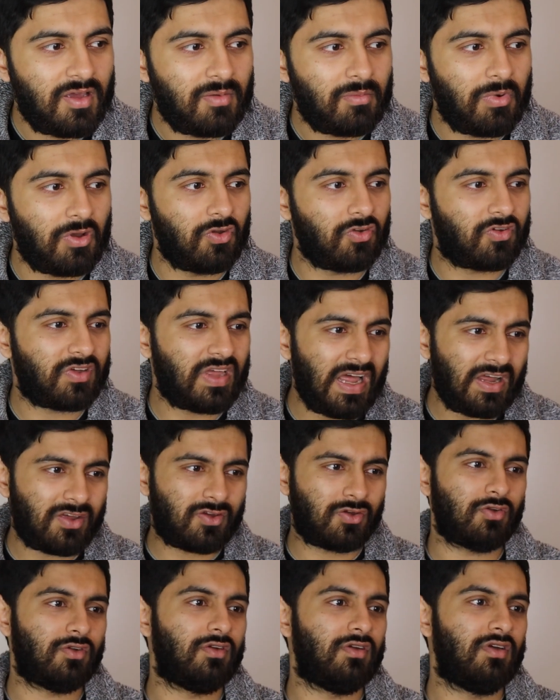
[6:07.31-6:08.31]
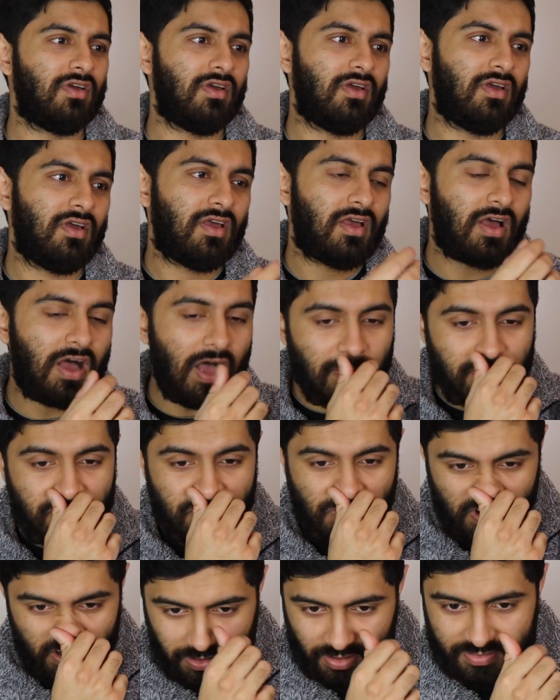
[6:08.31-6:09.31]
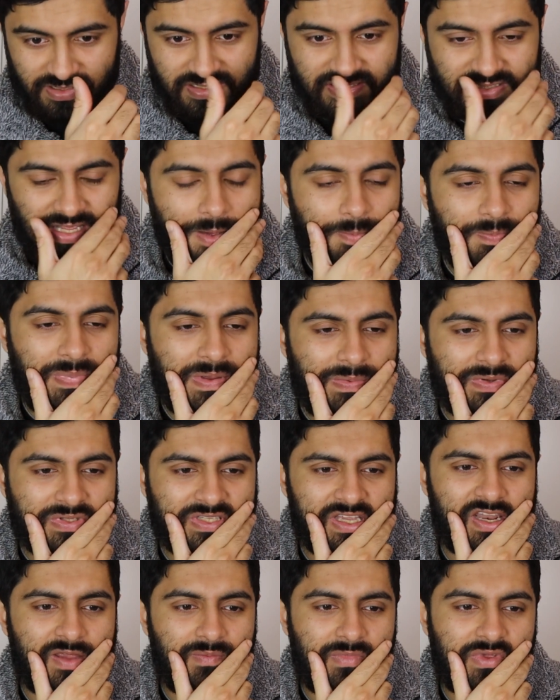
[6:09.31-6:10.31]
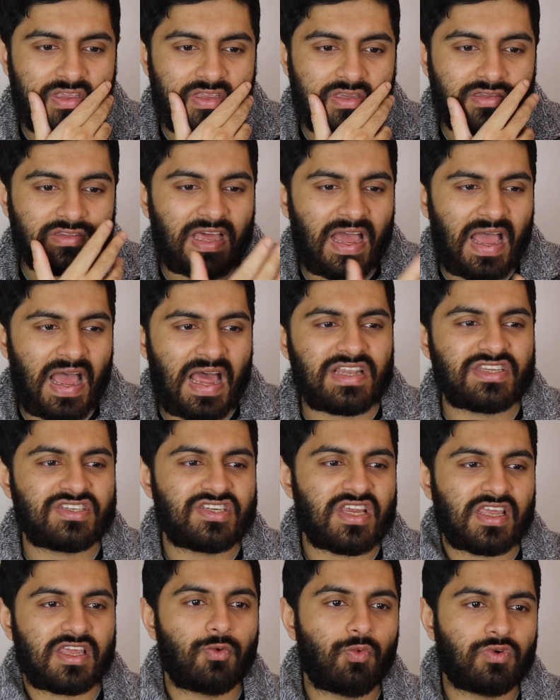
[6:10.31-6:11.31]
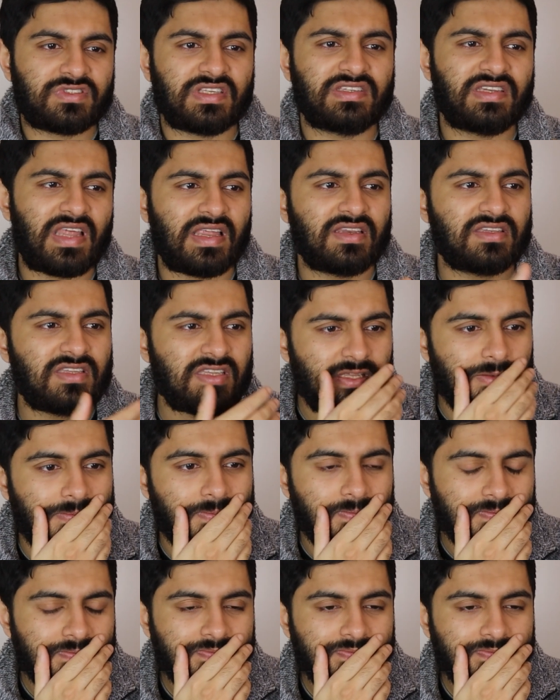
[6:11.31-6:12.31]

But Lukaku, I'm struggling to understand. People telling me the handshake wasn't that deep.